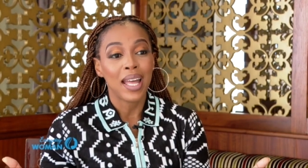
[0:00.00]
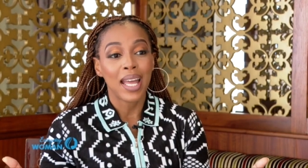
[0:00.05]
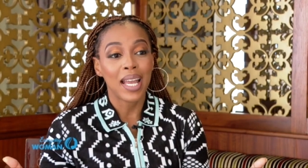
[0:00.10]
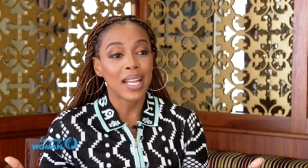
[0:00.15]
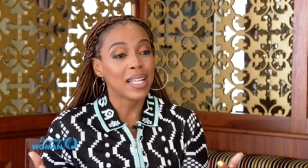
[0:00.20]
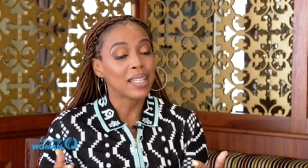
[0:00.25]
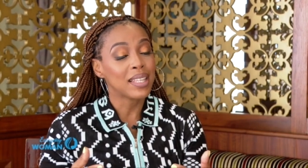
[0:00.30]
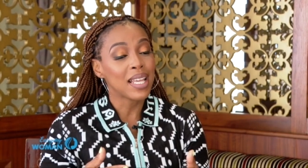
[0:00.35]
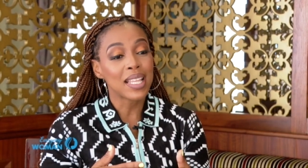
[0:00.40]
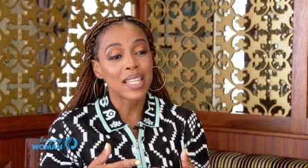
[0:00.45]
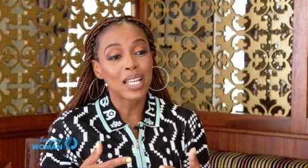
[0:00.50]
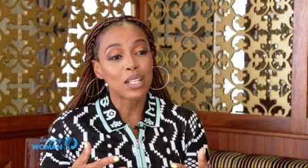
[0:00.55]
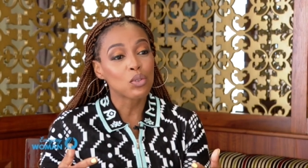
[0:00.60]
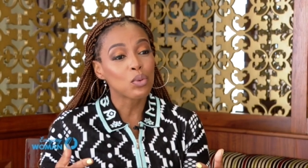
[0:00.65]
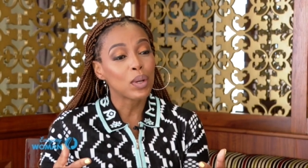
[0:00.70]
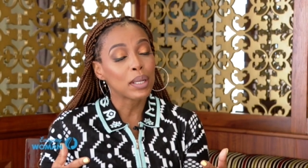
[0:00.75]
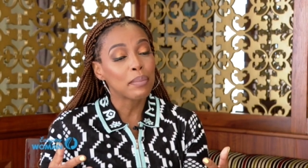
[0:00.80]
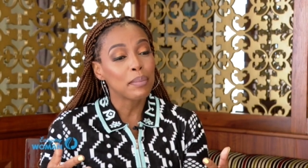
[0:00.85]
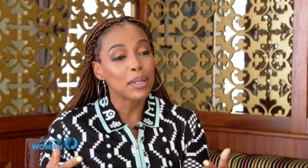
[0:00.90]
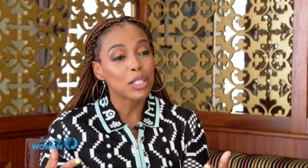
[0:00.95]
And I think that's
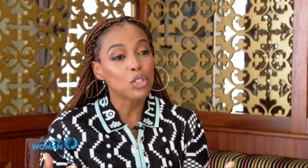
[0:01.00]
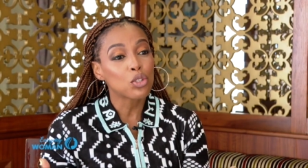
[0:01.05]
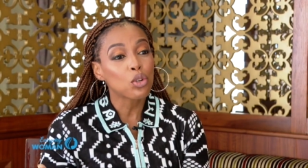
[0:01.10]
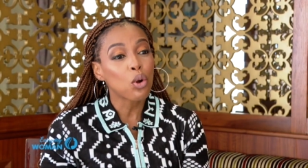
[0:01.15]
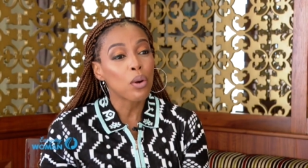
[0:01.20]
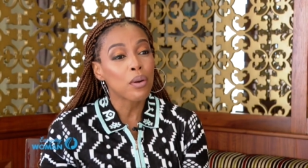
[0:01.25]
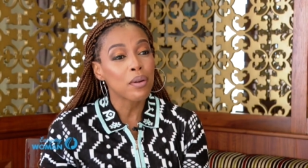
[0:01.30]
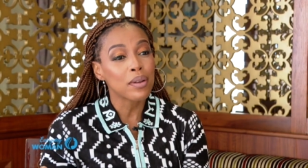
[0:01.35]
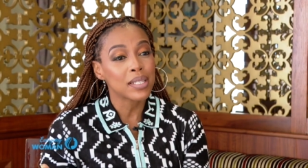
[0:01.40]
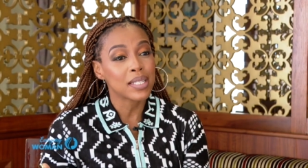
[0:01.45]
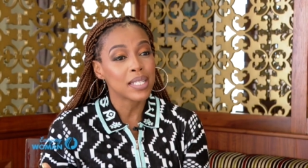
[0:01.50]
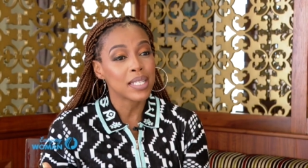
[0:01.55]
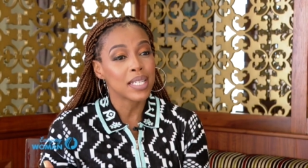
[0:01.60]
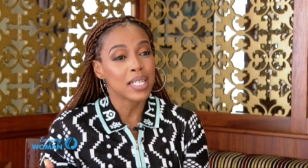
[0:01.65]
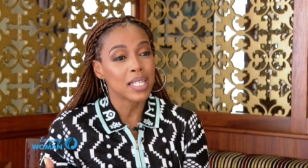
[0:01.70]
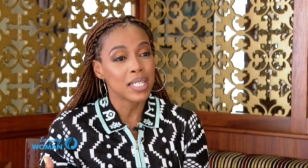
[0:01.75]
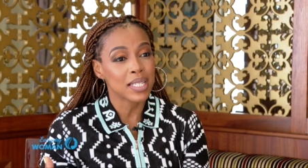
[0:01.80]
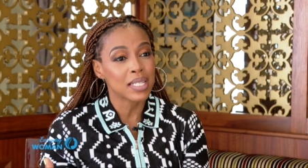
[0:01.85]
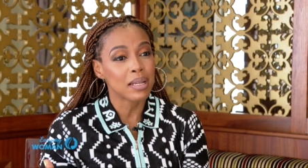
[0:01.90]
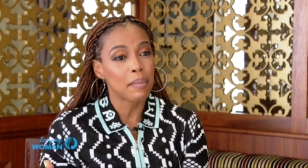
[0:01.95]
what
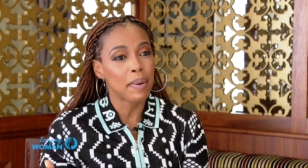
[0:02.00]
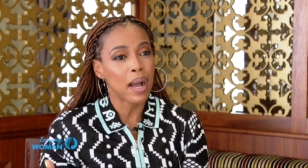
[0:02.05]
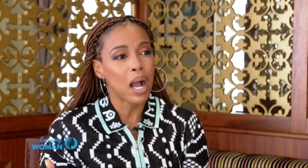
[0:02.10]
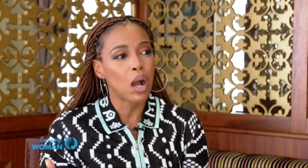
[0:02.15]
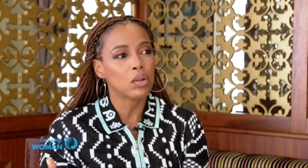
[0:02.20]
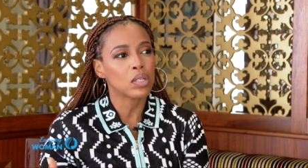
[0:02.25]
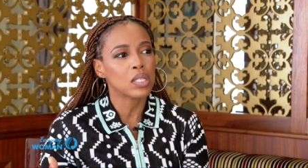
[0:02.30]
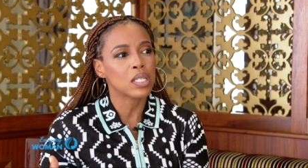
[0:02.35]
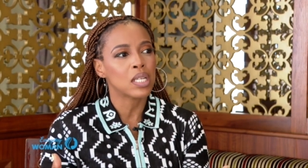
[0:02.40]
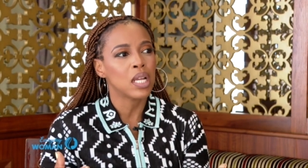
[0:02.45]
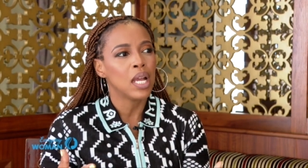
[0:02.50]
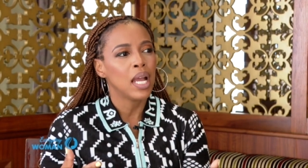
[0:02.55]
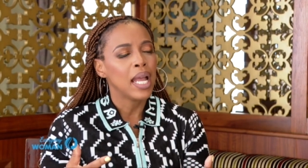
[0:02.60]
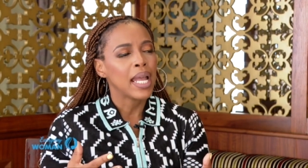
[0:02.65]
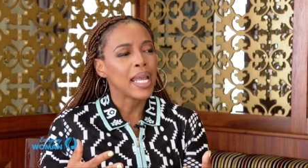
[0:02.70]
maturity is about.